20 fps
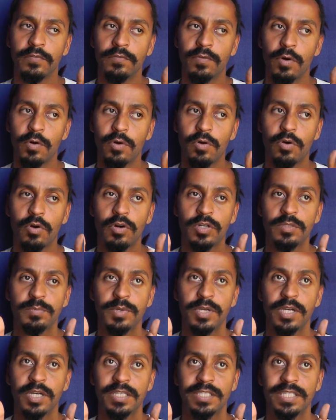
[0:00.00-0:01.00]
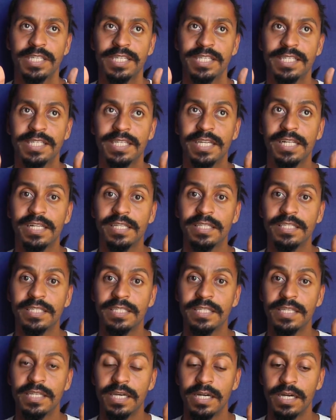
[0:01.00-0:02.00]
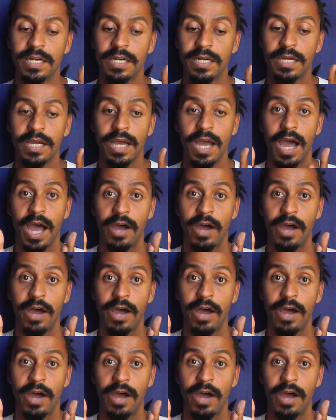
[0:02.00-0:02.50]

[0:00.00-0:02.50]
vocal cords because it tilts the